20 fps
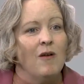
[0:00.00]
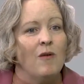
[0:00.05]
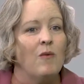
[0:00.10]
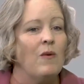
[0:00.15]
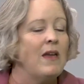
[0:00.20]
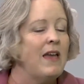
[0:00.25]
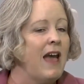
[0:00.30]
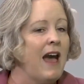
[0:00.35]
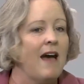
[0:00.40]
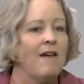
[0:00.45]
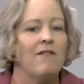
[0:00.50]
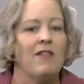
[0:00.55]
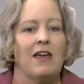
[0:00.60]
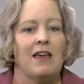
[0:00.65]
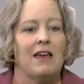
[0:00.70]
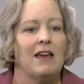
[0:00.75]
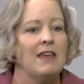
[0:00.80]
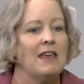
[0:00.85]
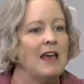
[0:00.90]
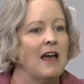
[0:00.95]
we have
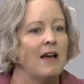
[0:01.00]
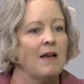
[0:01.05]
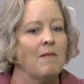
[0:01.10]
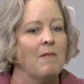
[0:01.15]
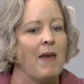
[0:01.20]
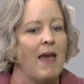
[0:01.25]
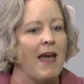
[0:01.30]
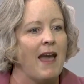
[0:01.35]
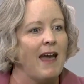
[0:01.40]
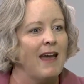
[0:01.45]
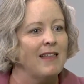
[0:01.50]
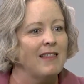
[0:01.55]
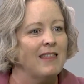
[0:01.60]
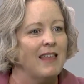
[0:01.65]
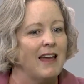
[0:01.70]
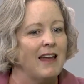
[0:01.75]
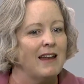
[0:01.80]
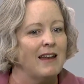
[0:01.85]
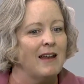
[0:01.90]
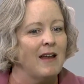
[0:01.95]
like a young man
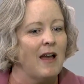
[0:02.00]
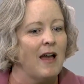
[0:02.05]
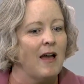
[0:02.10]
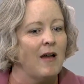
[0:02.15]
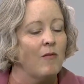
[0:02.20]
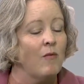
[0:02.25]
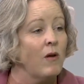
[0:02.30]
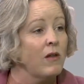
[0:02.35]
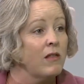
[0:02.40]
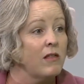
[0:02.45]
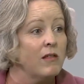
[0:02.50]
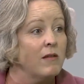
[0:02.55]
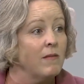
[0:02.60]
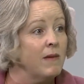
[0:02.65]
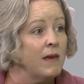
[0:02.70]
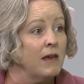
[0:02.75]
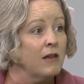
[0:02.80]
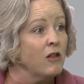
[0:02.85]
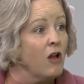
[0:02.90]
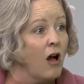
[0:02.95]
that wants to
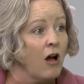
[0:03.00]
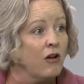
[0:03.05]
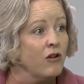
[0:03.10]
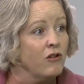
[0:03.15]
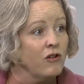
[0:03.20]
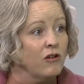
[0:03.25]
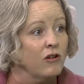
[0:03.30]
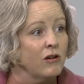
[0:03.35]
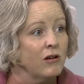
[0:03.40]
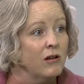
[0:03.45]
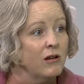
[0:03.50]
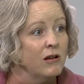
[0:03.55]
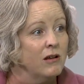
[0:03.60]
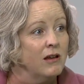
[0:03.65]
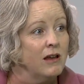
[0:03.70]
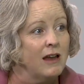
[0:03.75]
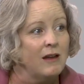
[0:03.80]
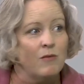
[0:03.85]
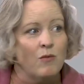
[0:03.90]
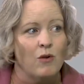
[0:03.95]
be a doctor
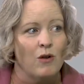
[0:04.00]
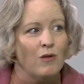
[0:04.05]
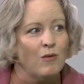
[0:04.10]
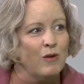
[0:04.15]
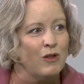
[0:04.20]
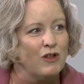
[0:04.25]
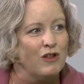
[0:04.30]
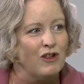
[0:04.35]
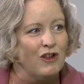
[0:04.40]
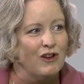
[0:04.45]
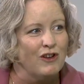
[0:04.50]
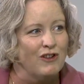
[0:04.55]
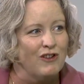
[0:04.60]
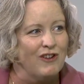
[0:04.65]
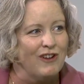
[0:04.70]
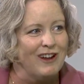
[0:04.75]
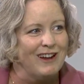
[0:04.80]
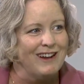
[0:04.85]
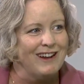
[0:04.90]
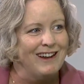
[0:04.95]
and work with
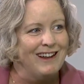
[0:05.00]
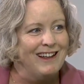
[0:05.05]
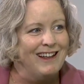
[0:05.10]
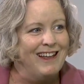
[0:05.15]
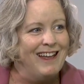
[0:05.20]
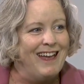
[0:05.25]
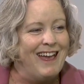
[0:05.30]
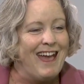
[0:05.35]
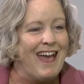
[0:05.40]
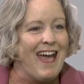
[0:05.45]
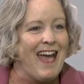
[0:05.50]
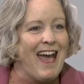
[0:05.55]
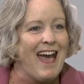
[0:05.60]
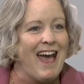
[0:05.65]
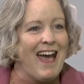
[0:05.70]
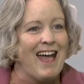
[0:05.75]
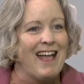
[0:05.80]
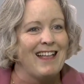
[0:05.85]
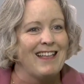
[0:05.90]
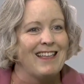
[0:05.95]
children.
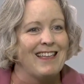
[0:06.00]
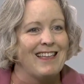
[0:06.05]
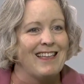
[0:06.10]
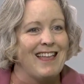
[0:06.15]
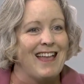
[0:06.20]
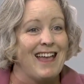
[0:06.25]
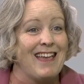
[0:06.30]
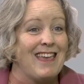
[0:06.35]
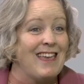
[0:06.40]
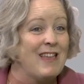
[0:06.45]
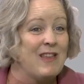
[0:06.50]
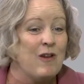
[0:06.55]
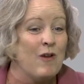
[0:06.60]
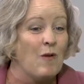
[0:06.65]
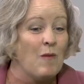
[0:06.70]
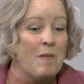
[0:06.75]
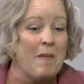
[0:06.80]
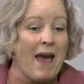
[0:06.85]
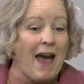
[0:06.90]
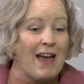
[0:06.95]
And can
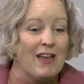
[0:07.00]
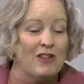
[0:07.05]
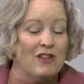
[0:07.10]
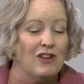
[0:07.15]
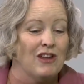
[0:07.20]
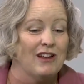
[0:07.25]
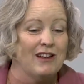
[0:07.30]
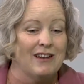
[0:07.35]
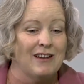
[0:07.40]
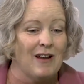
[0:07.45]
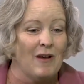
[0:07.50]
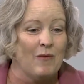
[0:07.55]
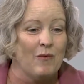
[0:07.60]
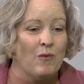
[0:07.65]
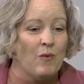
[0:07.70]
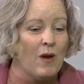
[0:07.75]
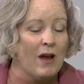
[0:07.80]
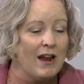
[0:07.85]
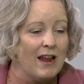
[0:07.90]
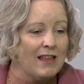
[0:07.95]
you imagine
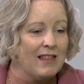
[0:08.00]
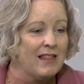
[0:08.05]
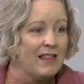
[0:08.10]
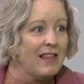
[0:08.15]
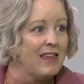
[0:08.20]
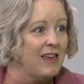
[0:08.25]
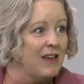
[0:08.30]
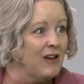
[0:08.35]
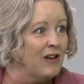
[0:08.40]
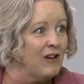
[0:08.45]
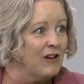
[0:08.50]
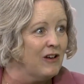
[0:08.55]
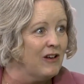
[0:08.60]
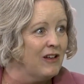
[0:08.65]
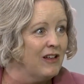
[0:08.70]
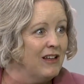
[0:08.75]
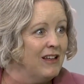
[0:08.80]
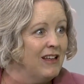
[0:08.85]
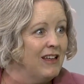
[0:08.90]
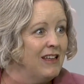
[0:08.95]
what a
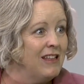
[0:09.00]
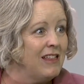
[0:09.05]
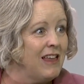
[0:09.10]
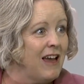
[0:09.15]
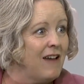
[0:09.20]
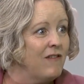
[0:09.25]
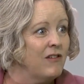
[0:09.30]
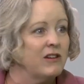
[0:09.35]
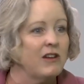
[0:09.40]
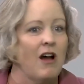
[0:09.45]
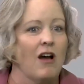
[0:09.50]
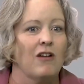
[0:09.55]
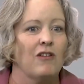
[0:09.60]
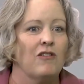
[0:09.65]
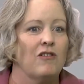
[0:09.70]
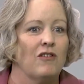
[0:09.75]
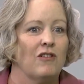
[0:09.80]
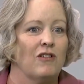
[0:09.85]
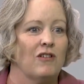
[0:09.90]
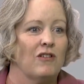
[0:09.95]
skill to have a
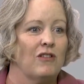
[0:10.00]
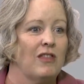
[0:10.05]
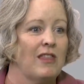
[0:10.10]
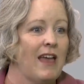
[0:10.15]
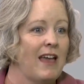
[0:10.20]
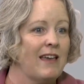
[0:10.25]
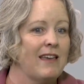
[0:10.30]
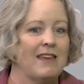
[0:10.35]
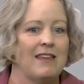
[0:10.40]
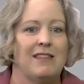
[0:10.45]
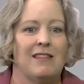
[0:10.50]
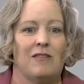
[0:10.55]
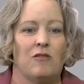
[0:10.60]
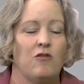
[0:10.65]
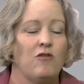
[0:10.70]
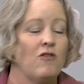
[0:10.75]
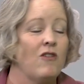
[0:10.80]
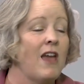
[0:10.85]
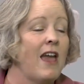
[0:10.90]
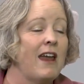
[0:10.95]
doctor that can
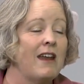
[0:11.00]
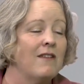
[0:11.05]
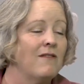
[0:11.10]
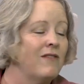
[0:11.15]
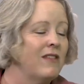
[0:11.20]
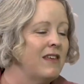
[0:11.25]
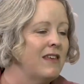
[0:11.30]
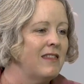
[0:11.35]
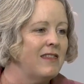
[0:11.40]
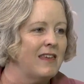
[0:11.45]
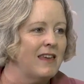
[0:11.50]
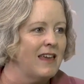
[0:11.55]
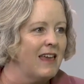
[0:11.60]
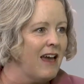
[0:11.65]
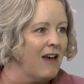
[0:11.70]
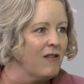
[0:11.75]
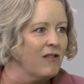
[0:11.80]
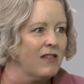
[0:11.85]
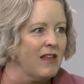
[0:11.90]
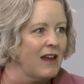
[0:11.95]
creatively think
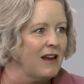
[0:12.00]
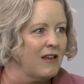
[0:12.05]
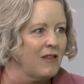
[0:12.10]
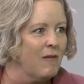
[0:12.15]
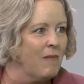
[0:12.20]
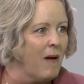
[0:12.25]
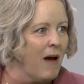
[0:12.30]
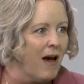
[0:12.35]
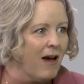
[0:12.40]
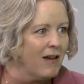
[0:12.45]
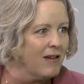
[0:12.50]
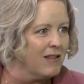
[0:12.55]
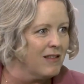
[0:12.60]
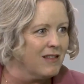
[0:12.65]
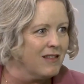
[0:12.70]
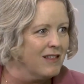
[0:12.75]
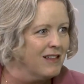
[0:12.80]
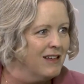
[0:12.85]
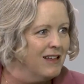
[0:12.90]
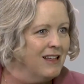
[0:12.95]
outside of the
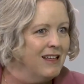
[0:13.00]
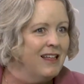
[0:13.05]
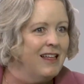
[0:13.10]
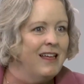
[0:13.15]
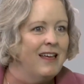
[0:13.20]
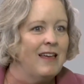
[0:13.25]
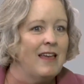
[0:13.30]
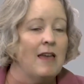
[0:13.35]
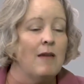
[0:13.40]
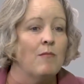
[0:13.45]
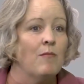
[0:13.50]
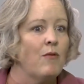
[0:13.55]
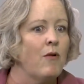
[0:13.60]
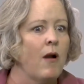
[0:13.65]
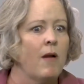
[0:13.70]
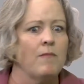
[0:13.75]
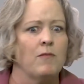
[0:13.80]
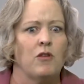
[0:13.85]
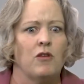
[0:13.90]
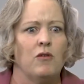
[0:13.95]
box,
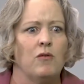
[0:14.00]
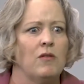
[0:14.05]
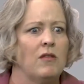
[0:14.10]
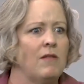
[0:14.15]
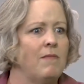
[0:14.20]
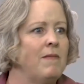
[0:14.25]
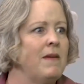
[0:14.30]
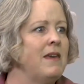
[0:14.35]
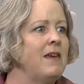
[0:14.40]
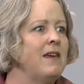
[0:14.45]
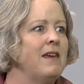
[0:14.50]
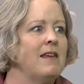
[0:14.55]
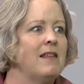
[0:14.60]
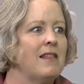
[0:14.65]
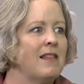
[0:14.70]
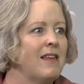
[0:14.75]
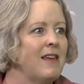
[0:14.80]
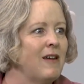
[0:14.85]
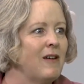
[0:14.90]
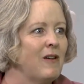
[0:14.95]
impromptu speaking
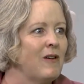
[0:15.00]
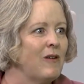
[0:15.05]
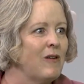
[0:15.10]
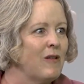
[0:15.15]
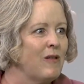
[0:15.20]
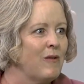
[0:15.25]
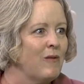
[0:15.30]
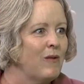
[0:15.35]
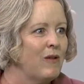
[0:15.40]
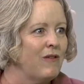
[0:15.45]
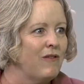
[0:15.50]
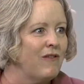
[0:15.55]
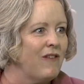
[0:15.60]
skills with